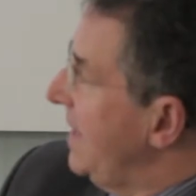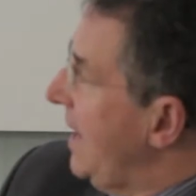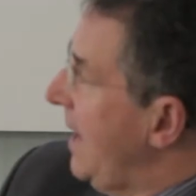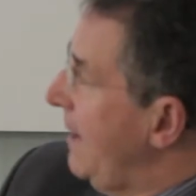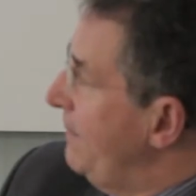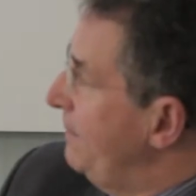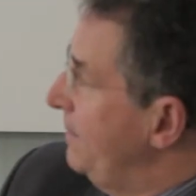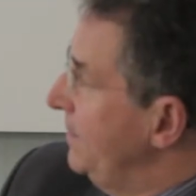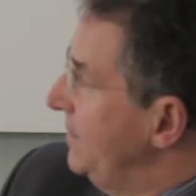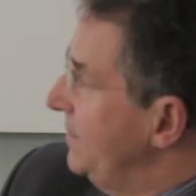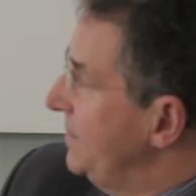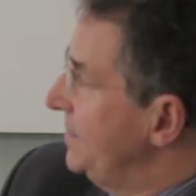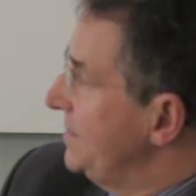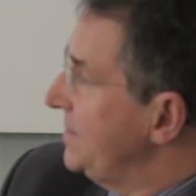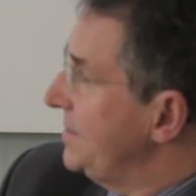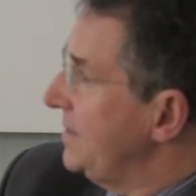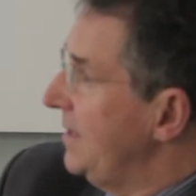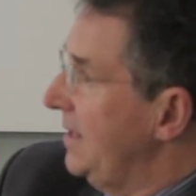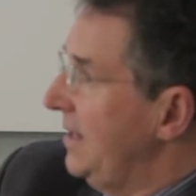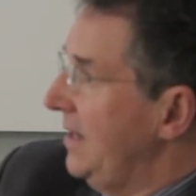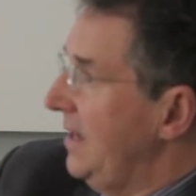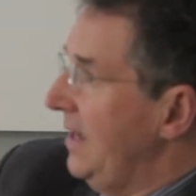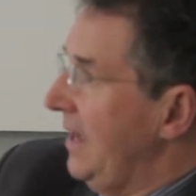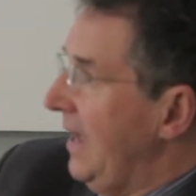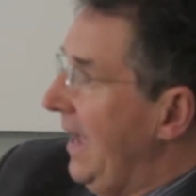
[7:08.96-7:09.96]
happens,
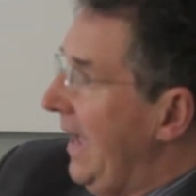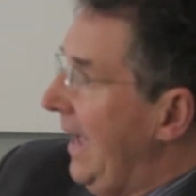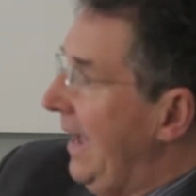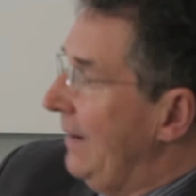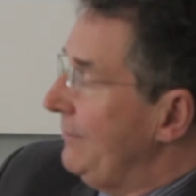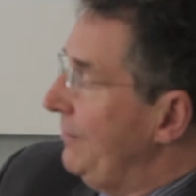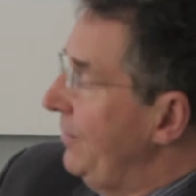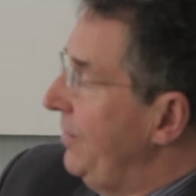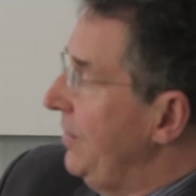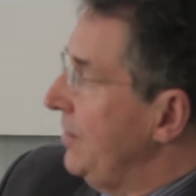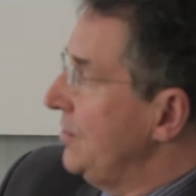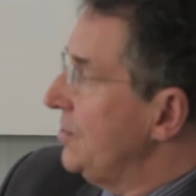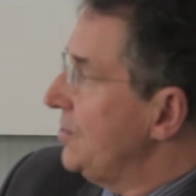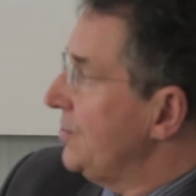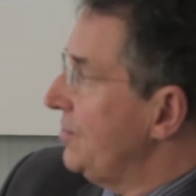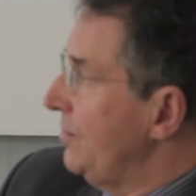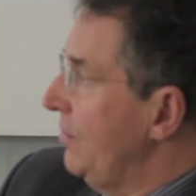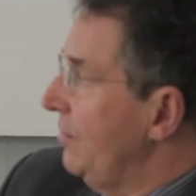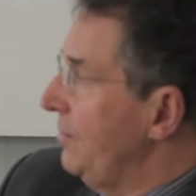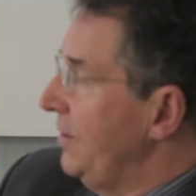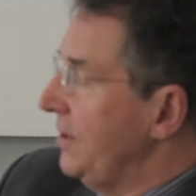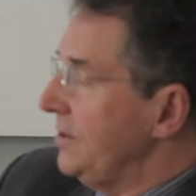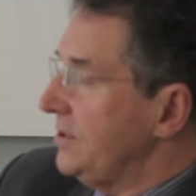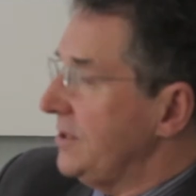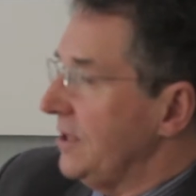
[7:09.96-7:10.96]
everything's
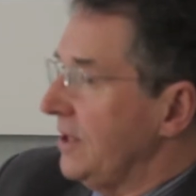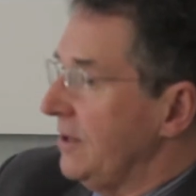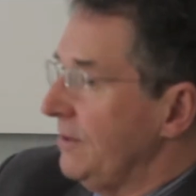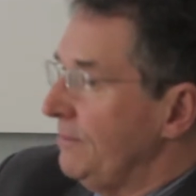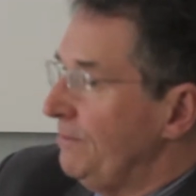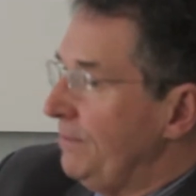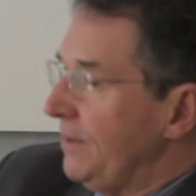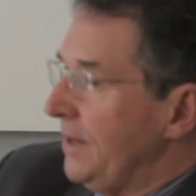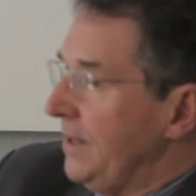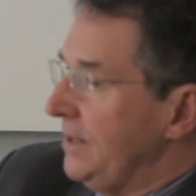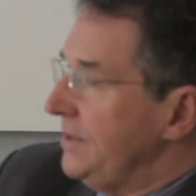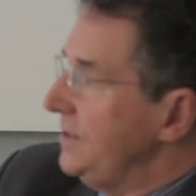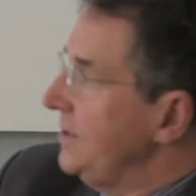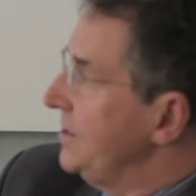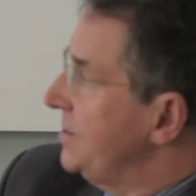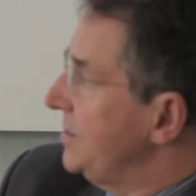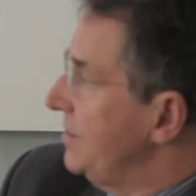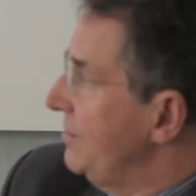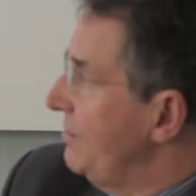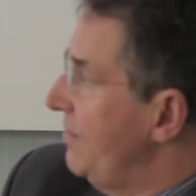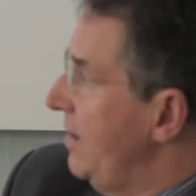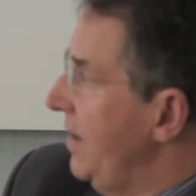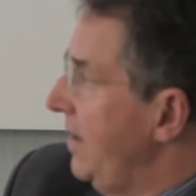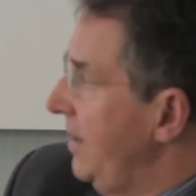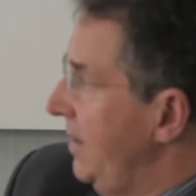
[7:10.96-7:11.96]
thrown into complete
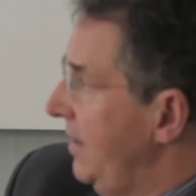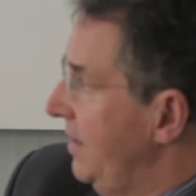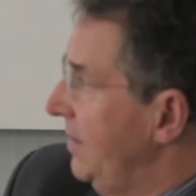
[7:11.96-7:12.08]
disarray.